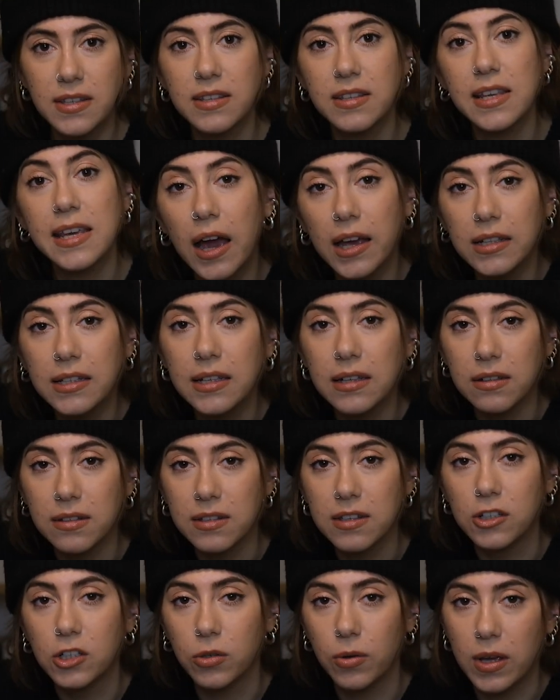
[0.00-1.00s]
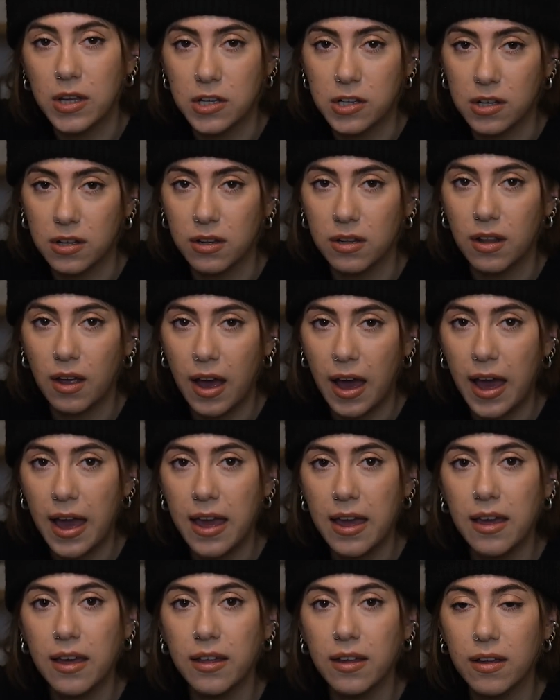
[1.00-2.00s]
is the ideal situation.
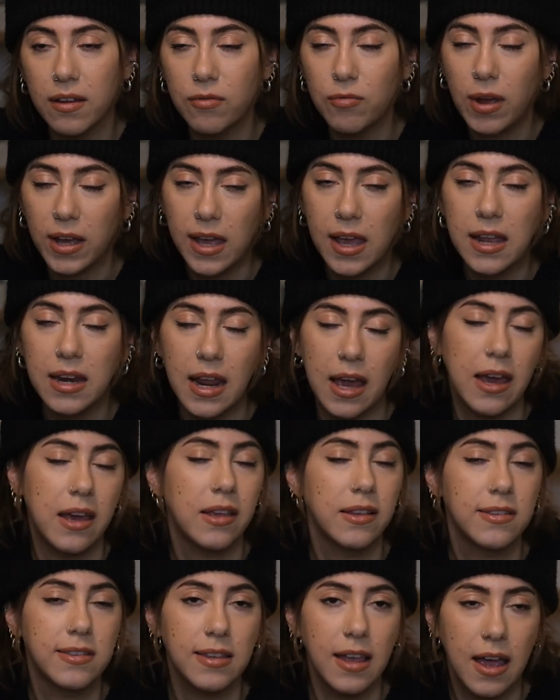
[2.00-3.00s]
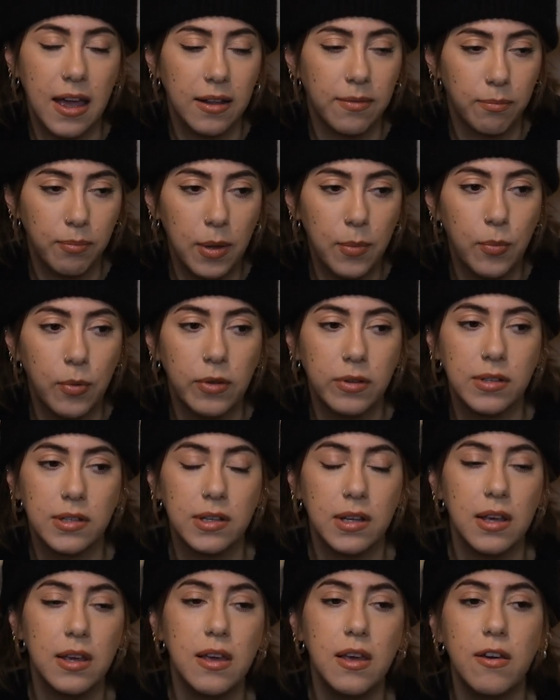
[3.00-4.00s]
I recognize that
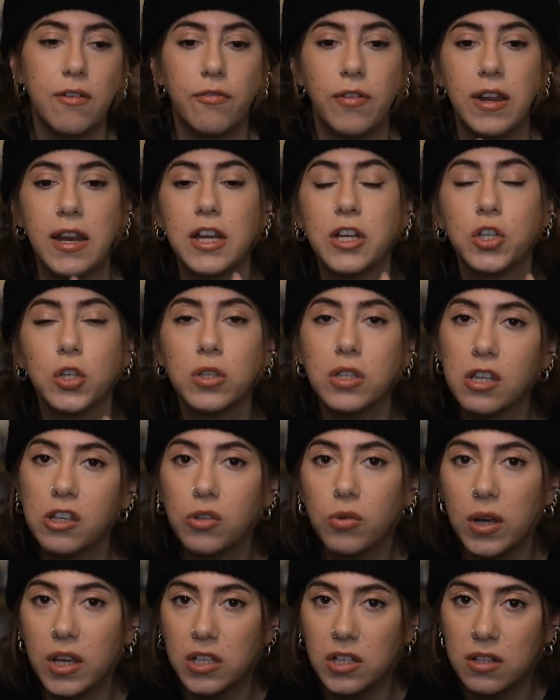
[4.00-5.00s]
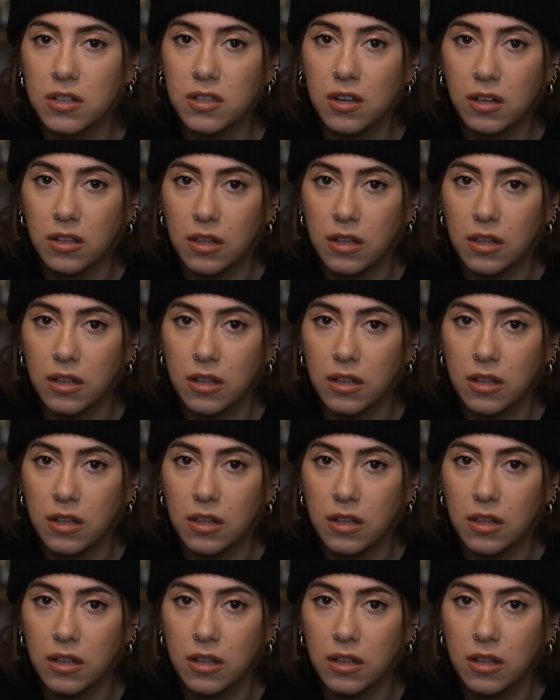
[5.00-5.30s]
people's financial situations are